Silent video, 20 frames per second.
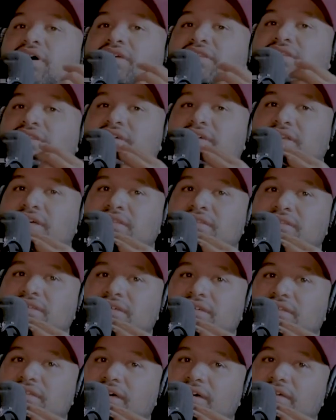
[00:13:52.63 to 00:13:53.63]
back then, I
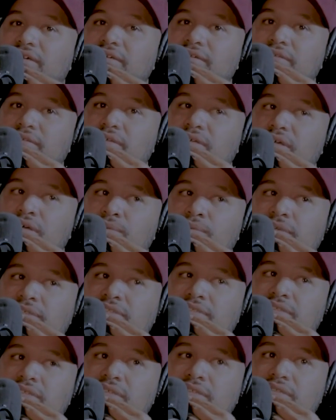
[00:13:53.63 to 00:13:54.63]
think like it
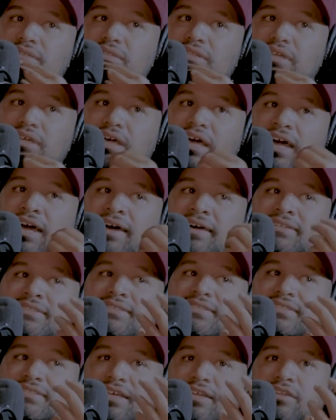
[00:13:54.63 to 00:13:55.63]
wasn't as
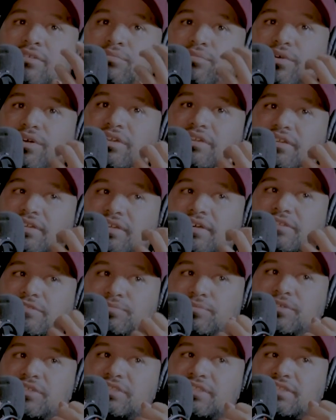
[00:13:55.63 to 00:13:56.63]
celebrated as
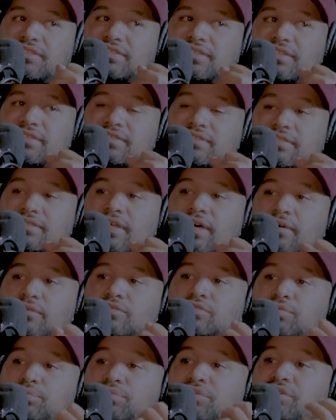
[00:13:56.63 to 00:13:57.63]
much as it is now
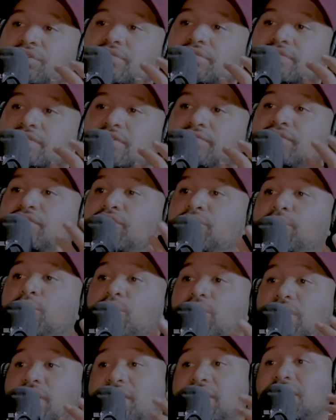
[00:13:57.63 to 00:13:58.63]
to be yourself even
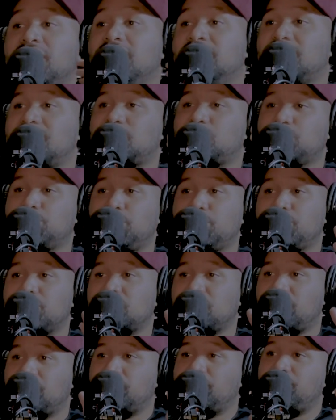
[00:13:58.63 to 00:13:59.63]
more. Like that's when people
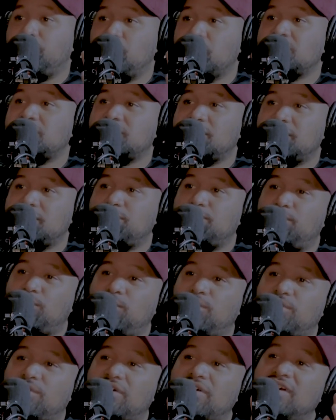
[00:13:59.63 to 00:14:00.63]
started voicing it
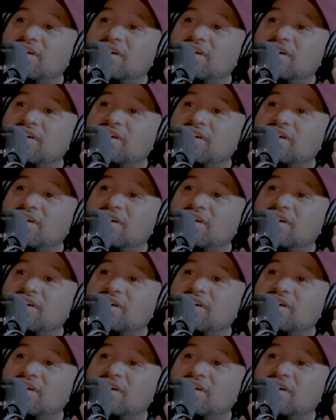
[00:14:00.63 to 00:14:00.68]
more.